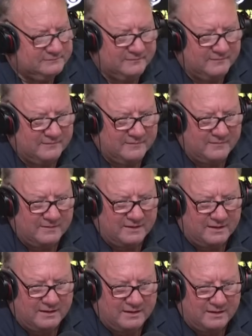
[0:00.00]

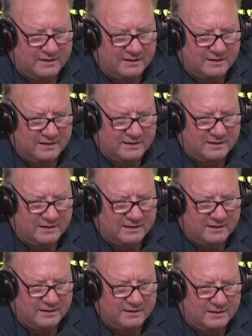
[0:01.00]

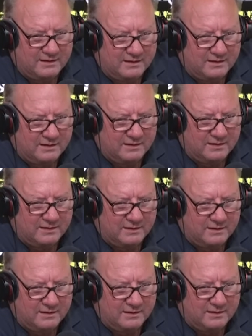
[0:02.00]

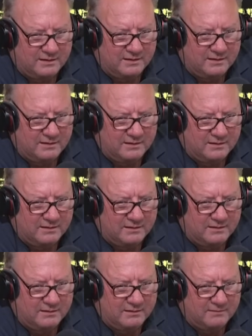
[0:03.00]

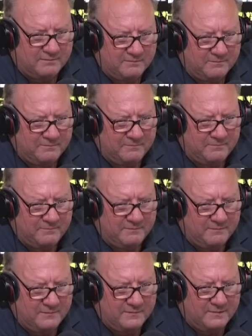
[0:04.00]

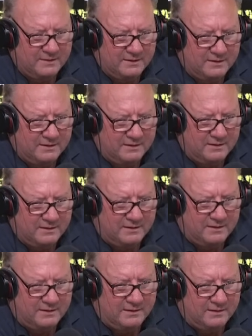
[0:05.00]

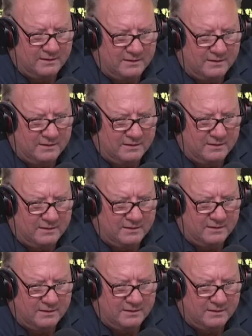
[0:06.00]

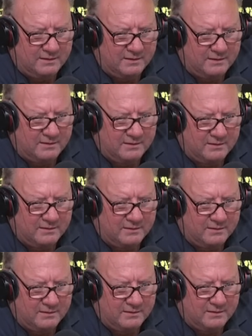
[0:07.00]
This person isn't speaking.